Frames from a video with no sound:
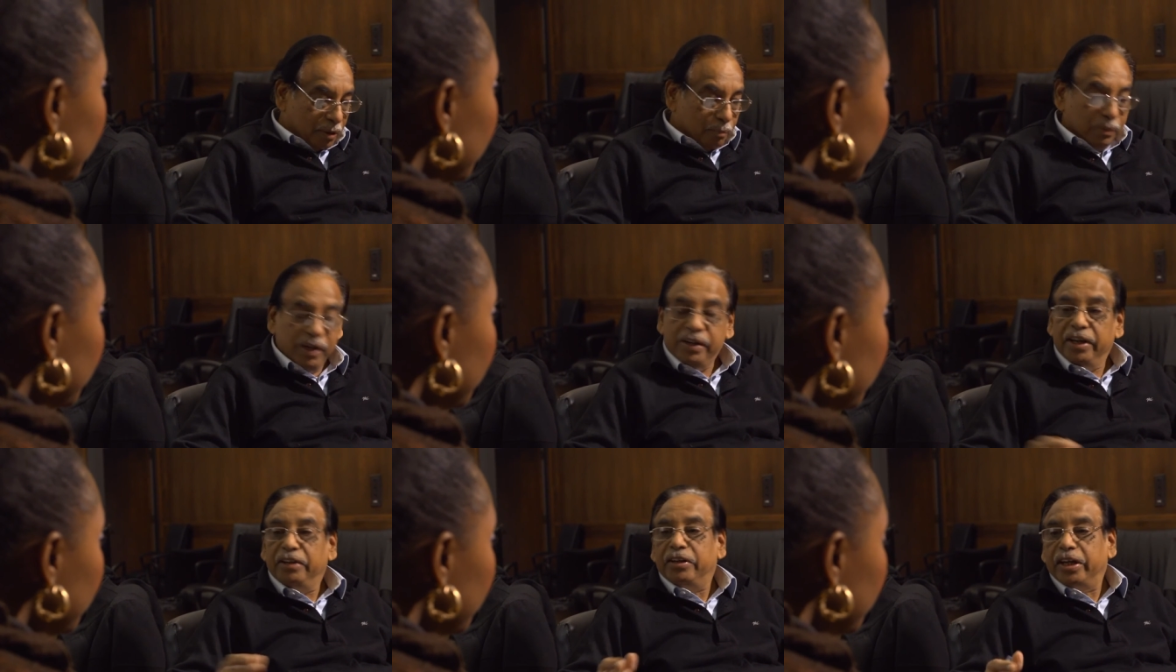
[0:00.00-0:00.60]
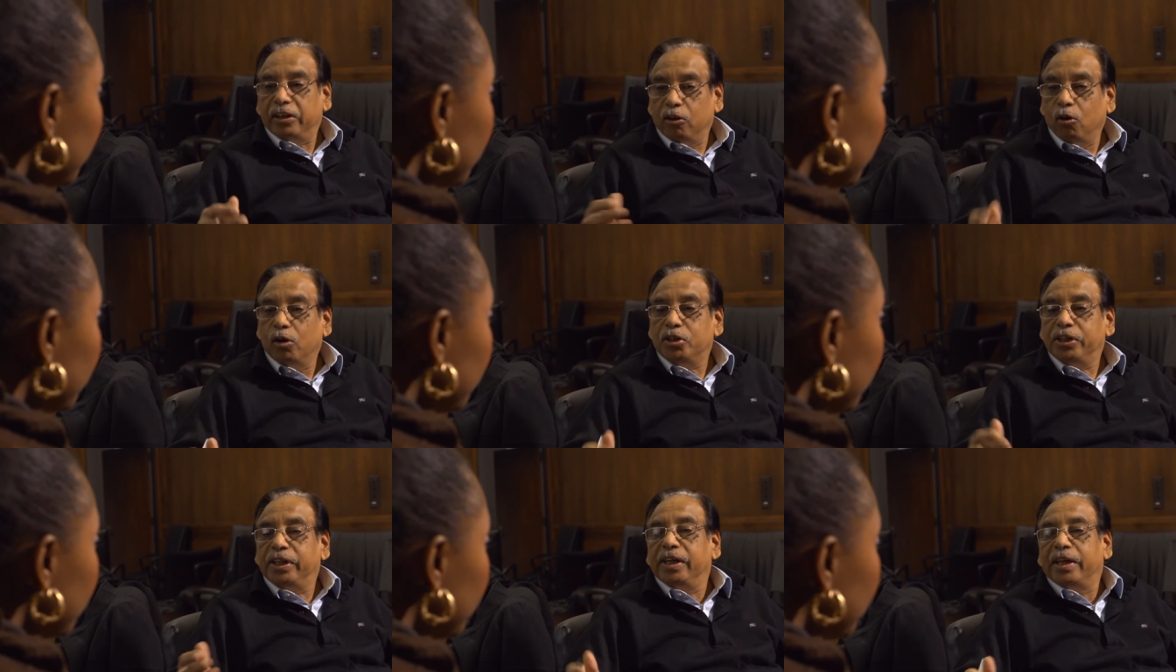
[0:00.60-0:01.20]
building
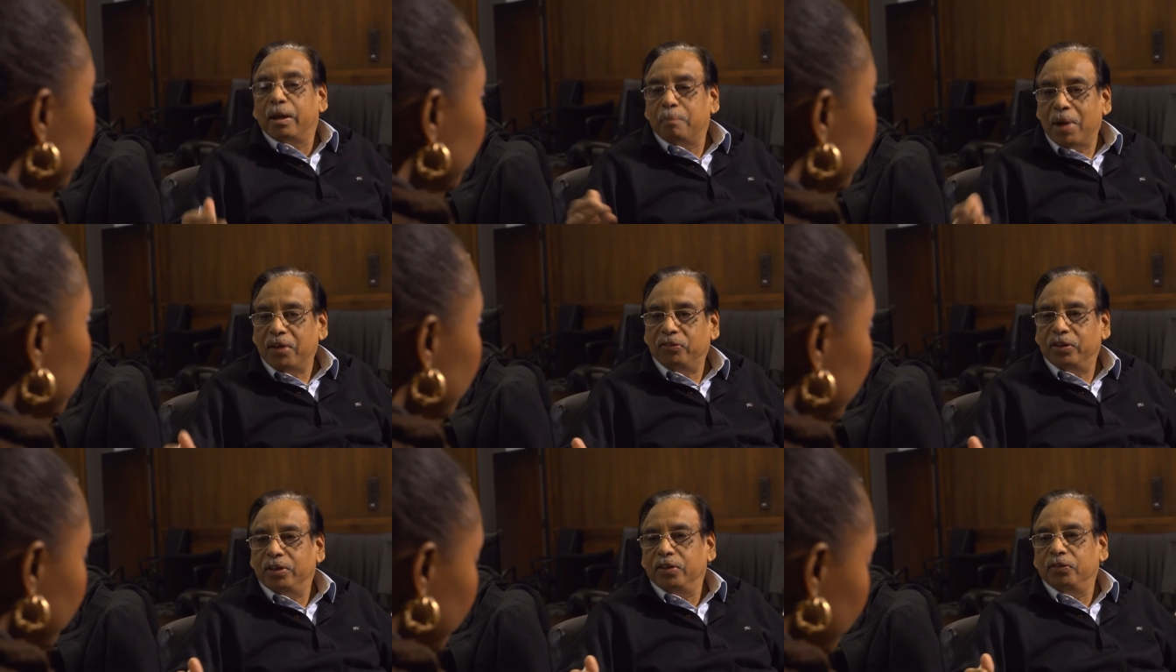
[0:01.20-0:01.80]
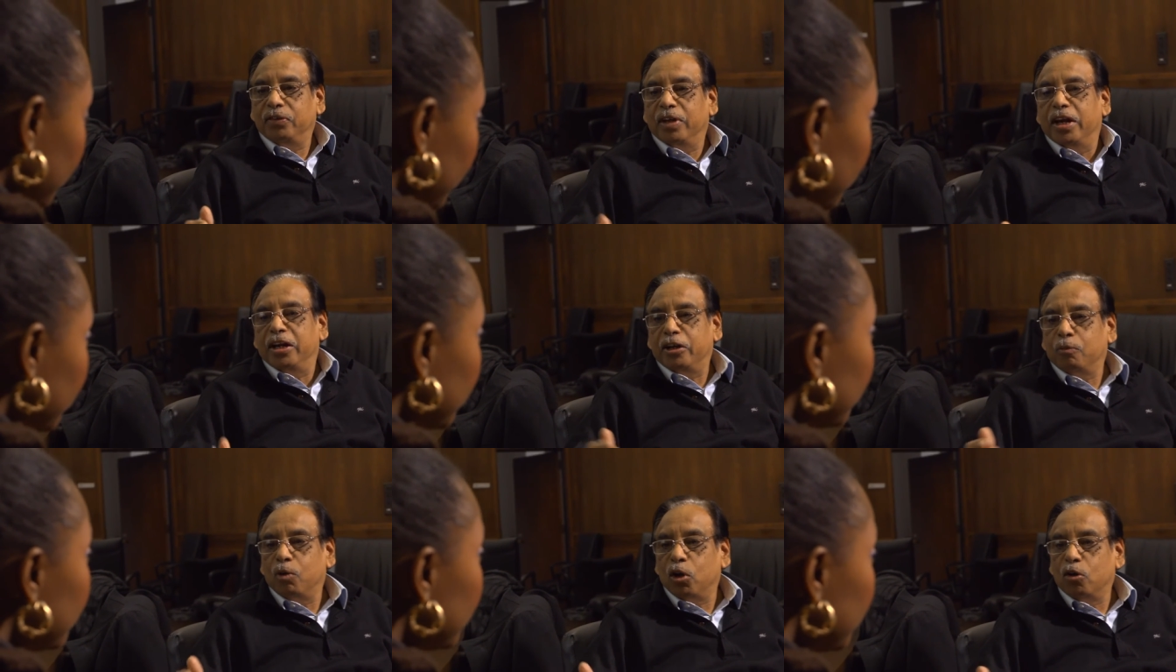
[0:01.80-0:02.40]
technological capacities in
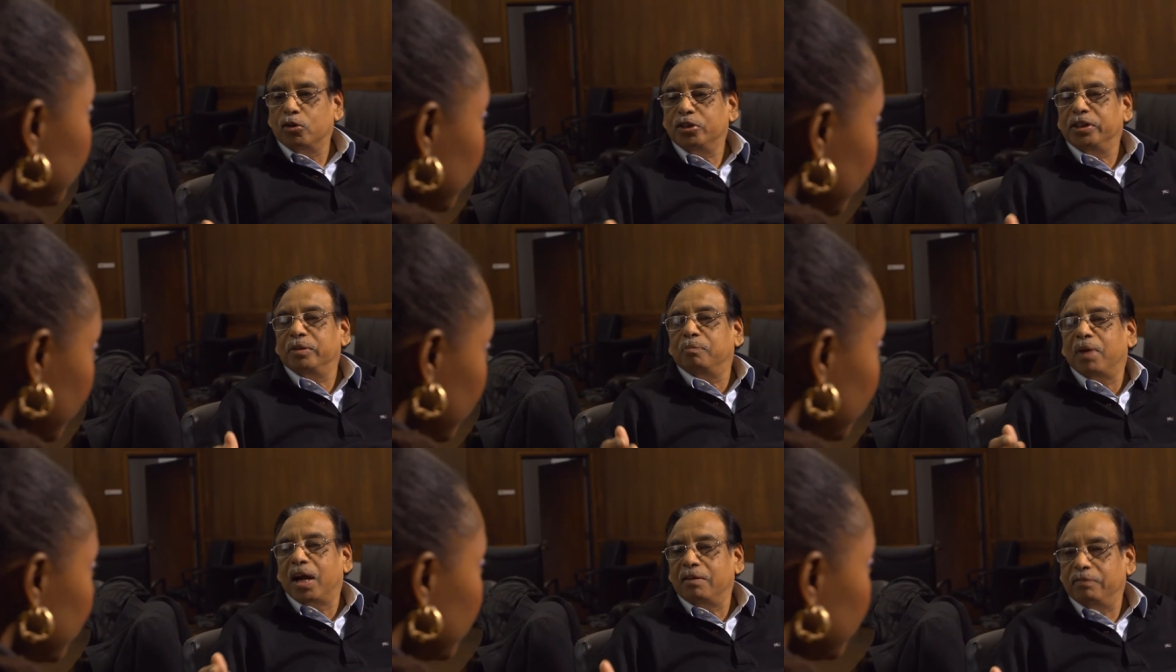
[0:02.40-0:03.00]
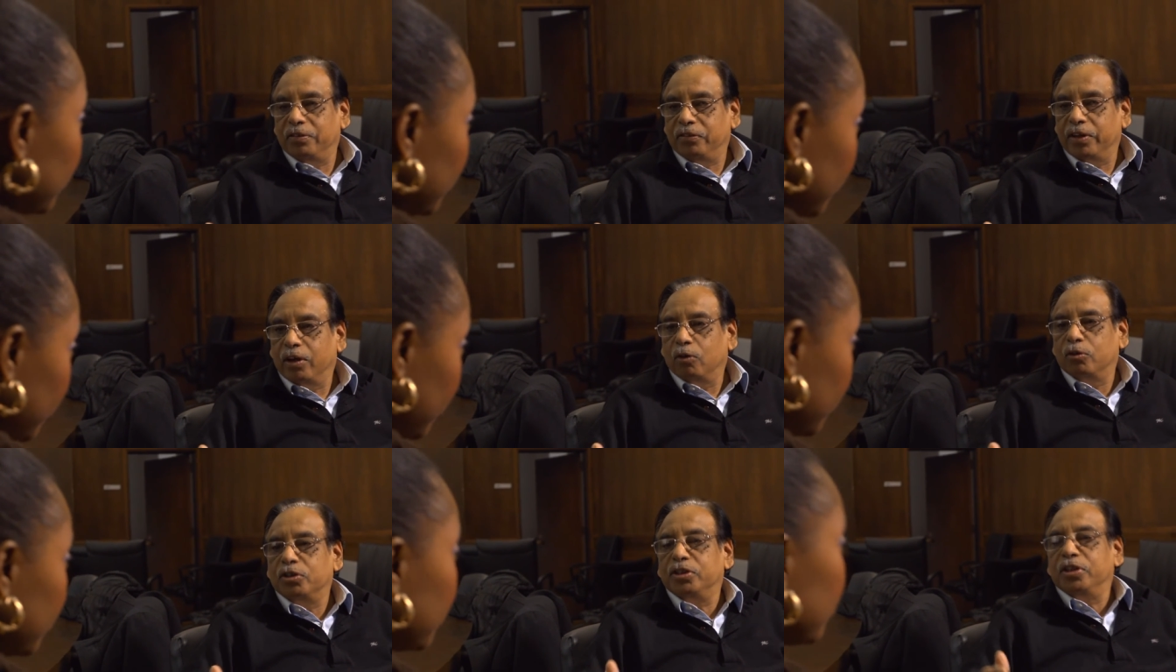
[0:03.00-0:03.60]
entomology, plant
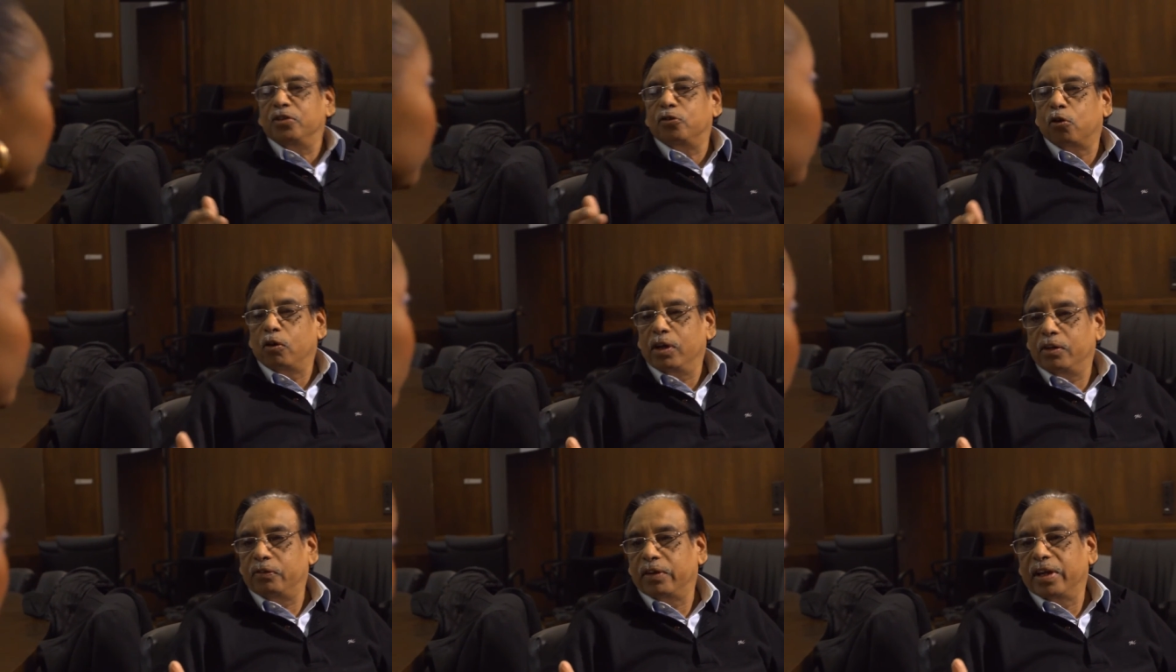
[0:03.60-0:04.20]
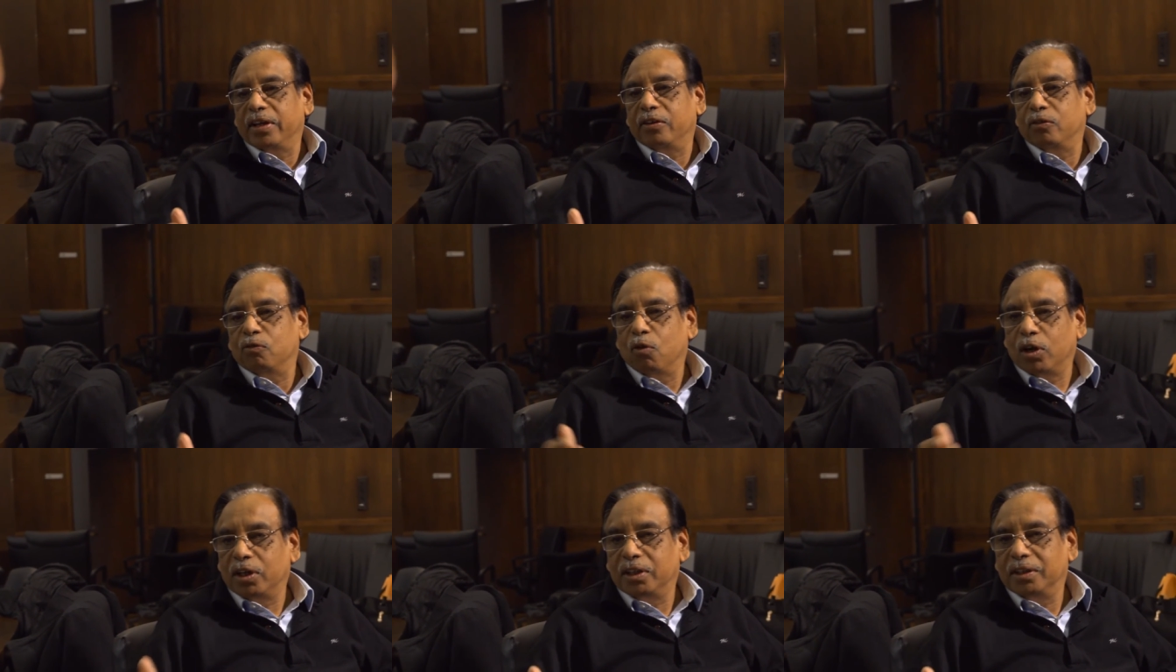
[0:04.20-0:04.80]
physiology, soil science,
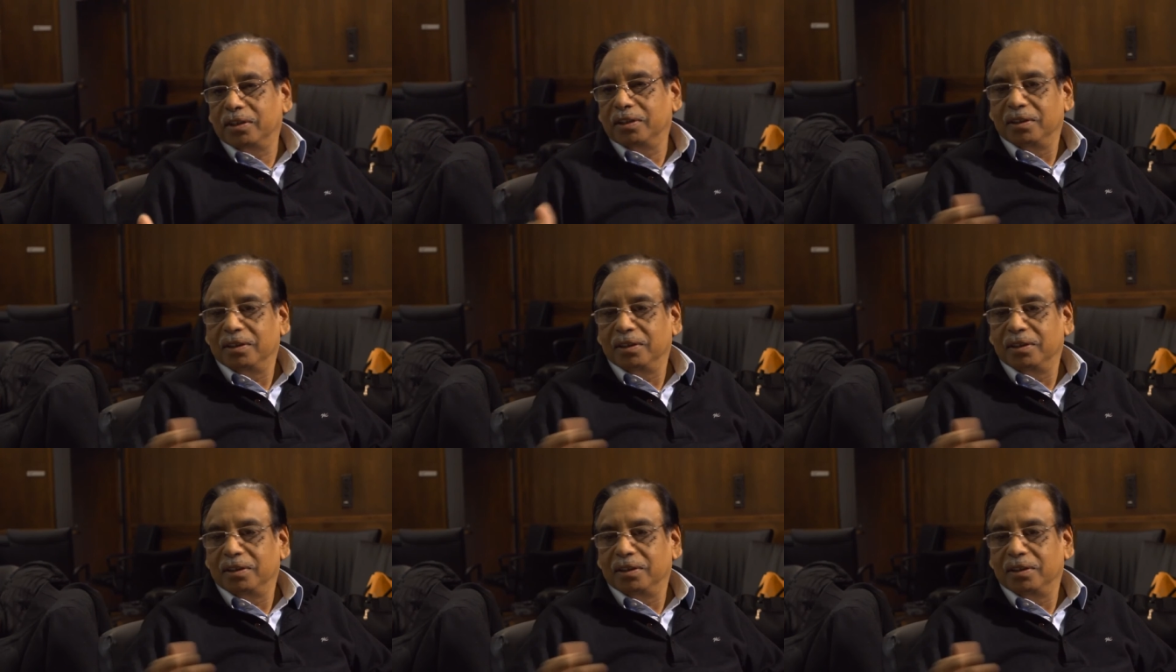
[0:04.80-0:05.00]
water,